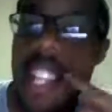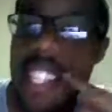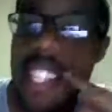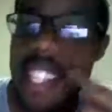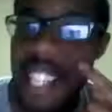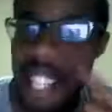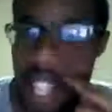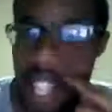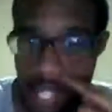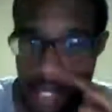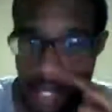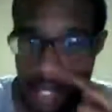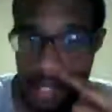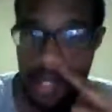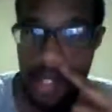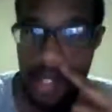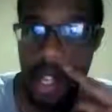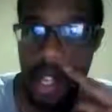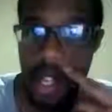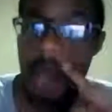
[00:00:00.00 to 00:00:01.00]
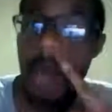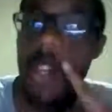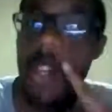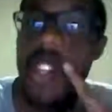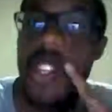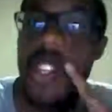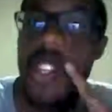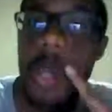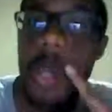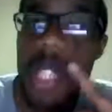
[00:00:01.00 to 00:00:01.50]
telling us
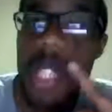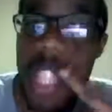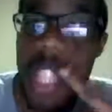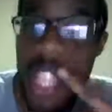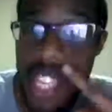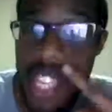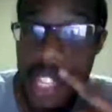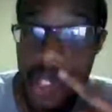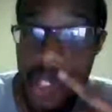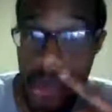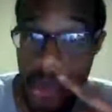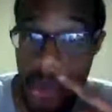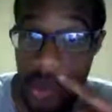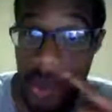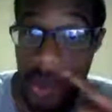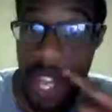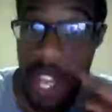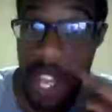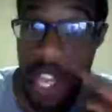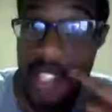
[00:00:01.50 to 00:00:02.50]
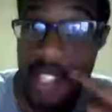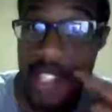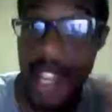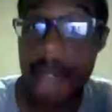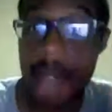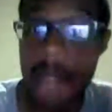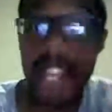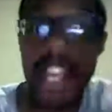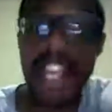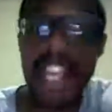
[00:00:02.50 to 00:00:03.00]
what they're planning to do ahead of
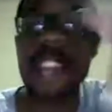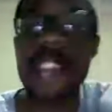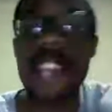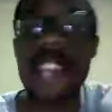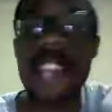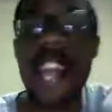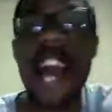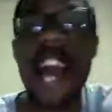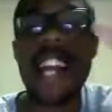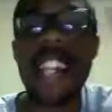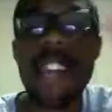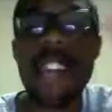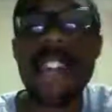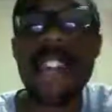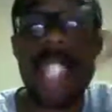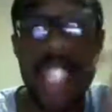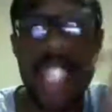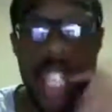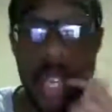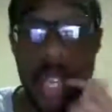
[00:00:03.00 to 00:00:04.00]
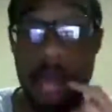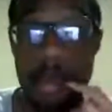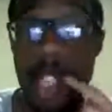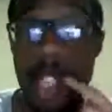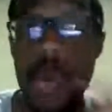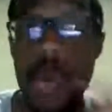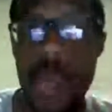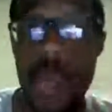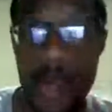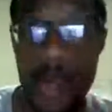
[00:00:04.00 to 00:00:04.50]
time? Like I said, I left the link
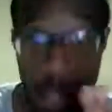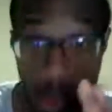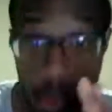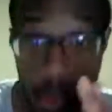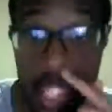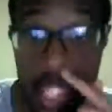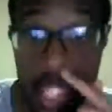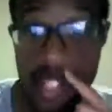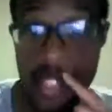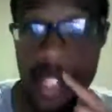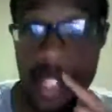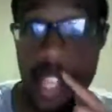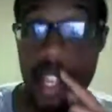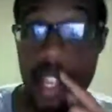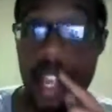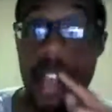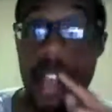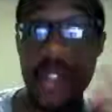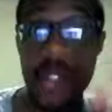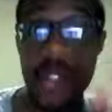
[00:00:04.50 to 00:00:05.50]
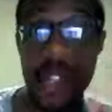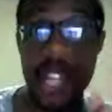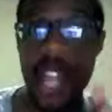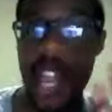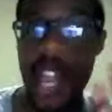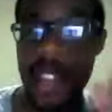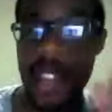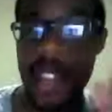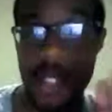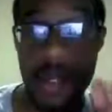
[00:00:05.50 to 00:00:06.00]
below so you can see it, so
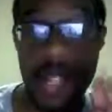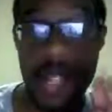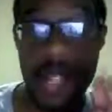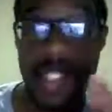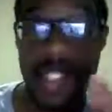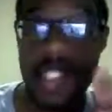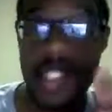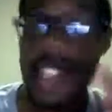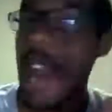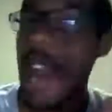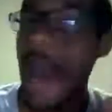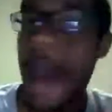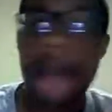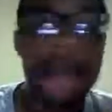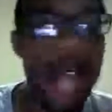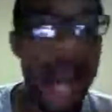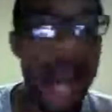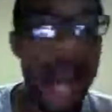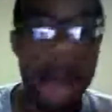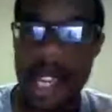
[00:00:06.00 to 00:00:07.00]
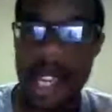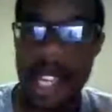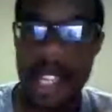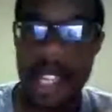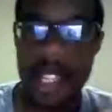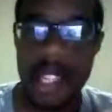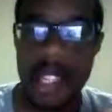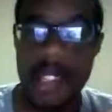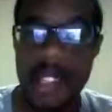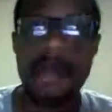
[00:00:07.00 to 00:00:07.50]
that you can see I'm not
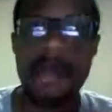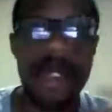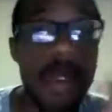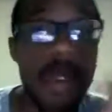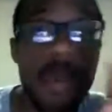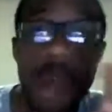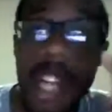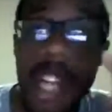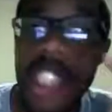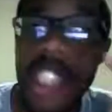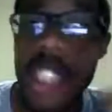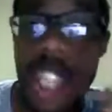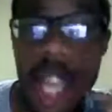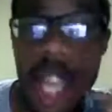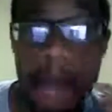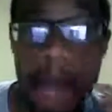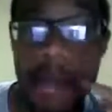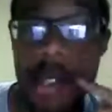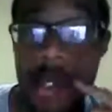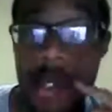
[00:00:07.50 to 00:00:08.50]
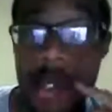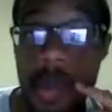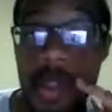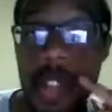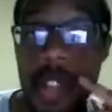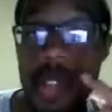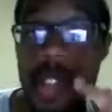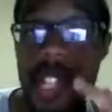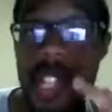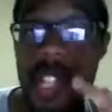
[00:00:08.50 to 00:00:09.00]
making this up. You can watch the episode
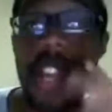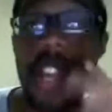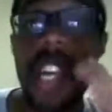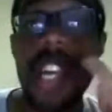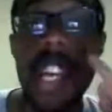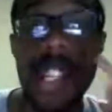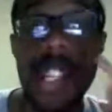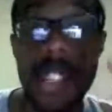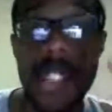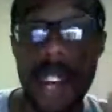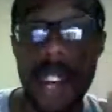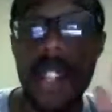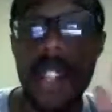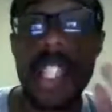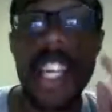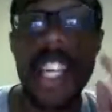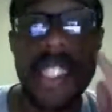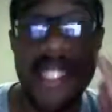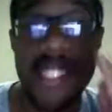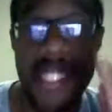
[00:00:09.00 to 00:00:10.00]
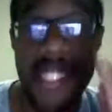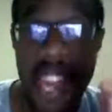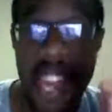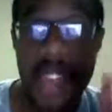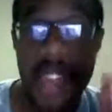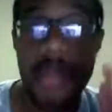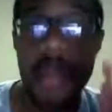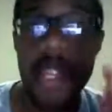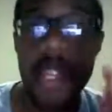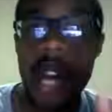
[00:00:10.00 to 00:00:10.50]
yourself. It's called A
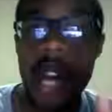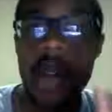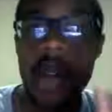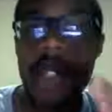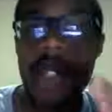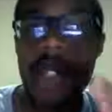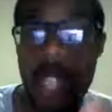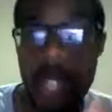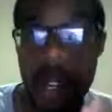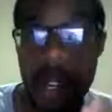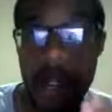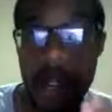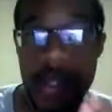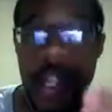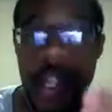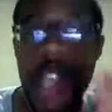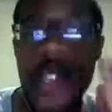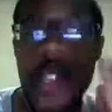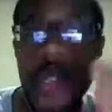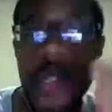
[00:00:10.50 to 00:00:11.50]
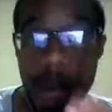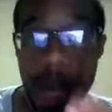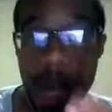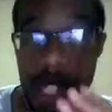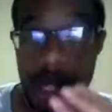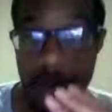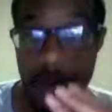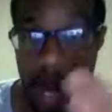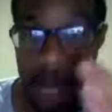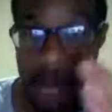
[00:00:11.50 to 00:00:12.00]
Day Without Tears,
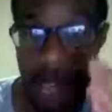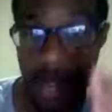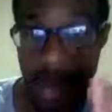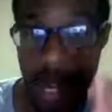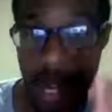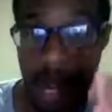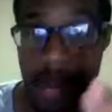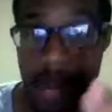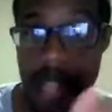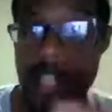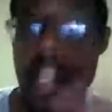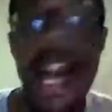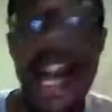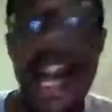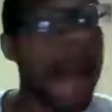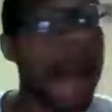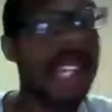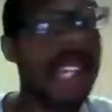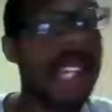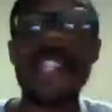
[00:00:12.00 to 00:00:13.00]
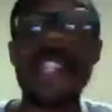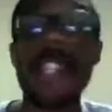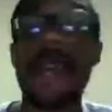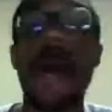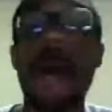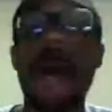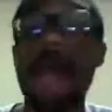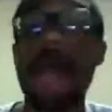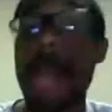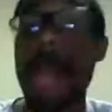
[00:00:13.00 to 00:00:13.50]
SpongeBob SquarePants. I'm telling you,
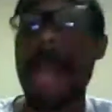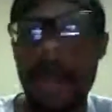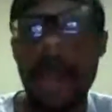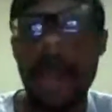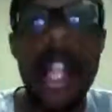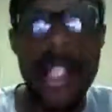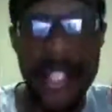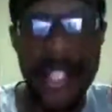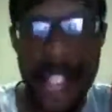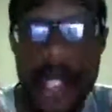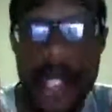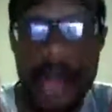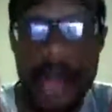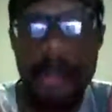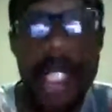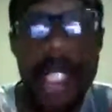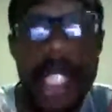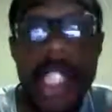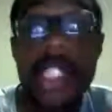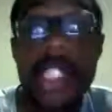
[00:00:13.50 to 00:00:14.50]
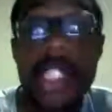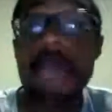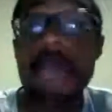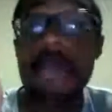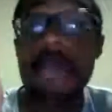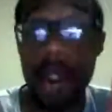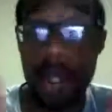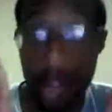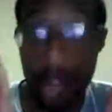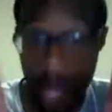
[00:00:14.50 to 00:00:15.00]
people, this predictive
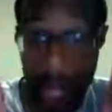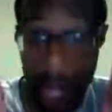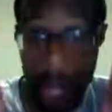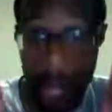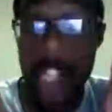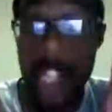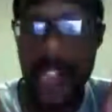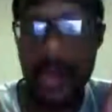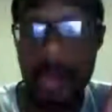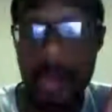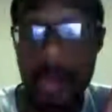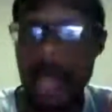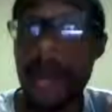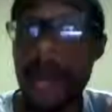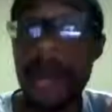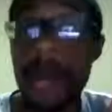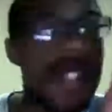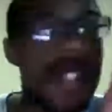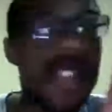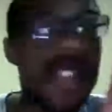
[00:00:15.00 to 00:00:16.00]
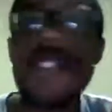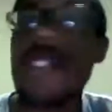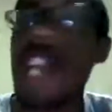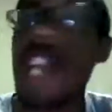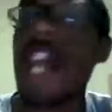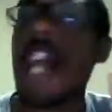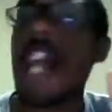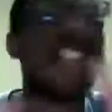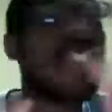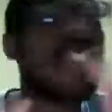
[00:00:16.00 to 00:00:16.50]
programming is real. This is
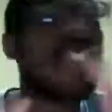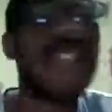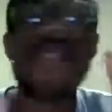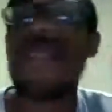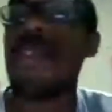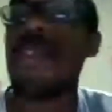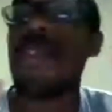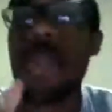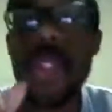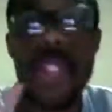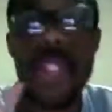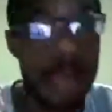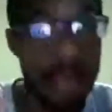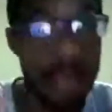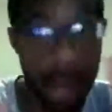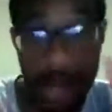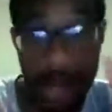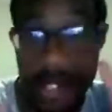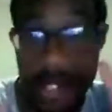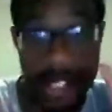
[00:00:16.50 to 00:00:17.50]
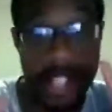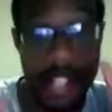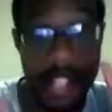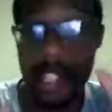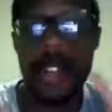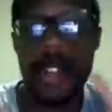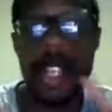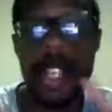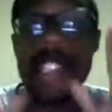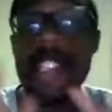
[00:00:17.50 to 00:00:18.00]
no conspiracy
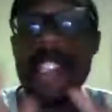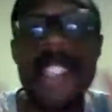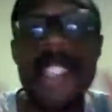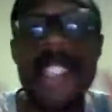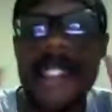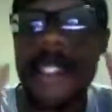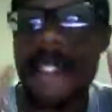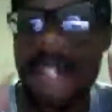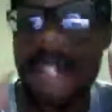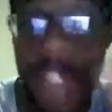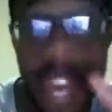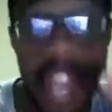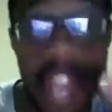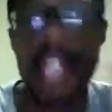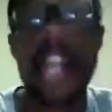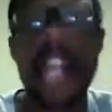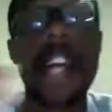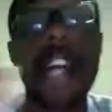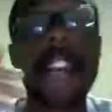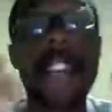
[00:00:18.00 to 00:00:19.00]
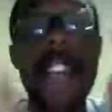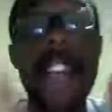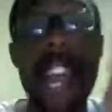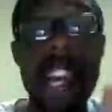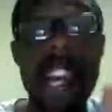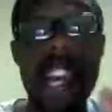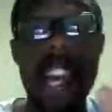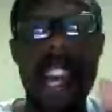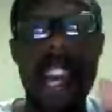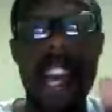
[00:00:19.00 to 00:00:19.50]
theory. This is a fact.
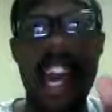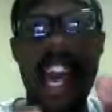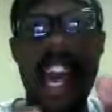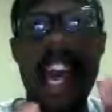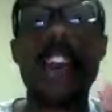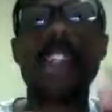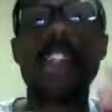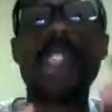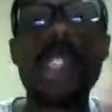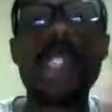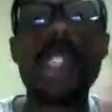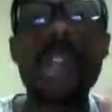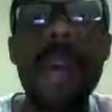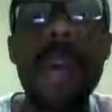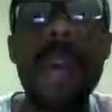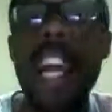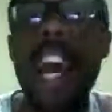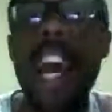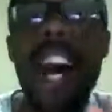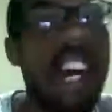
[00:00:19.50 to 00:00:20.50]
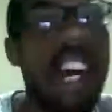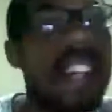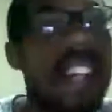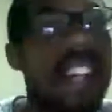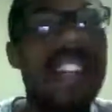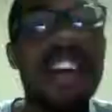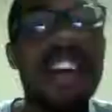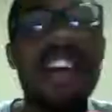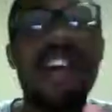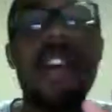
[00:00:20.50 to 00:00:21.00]
They are showing
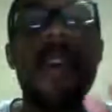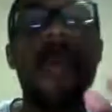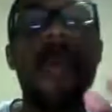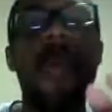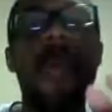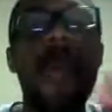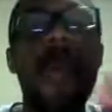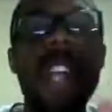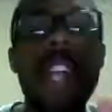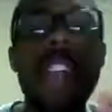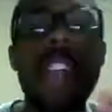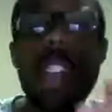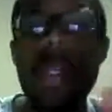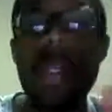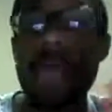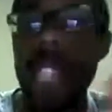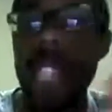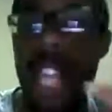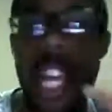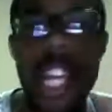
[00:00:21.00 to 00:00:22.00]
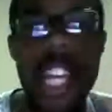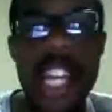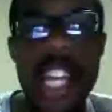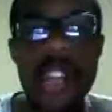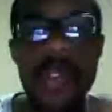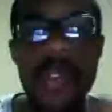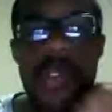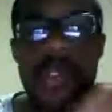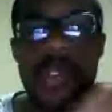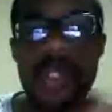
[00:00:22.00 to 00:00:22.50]
us what they're
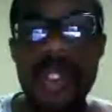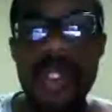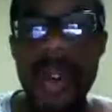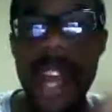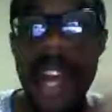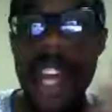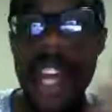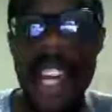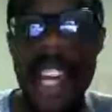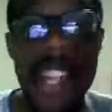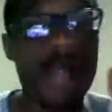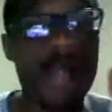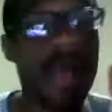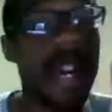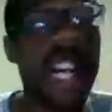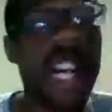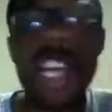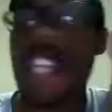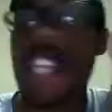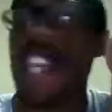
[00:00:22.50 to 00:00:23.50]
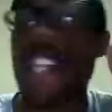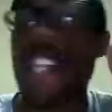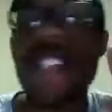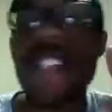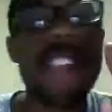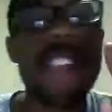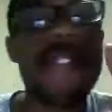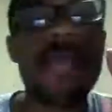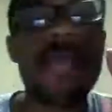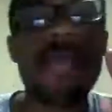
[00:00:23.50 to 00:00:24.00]
planning to do. And guess what?
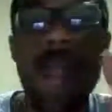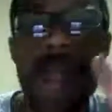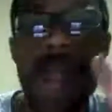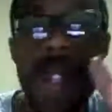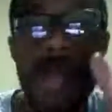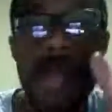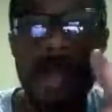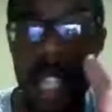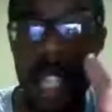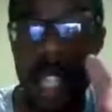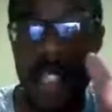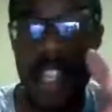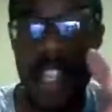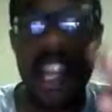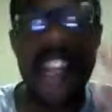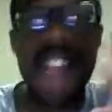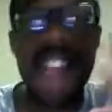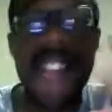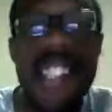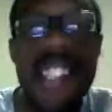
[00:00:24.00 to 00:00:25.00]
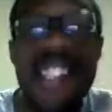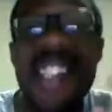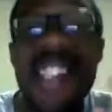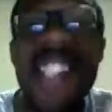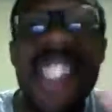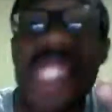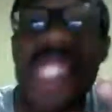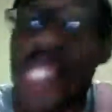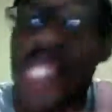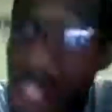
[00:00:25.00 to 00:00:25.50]
It's even worse because this
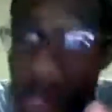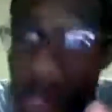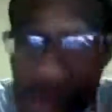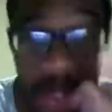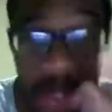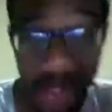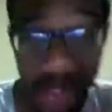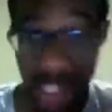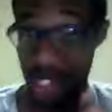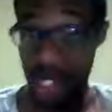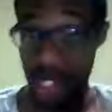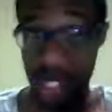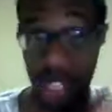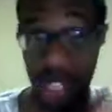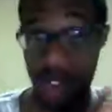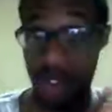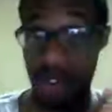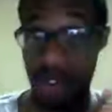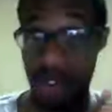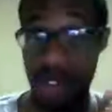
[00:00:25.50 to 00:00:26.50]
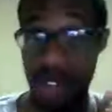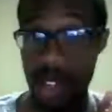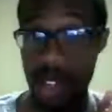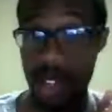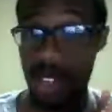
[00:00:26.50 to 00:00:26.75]
is a children's show.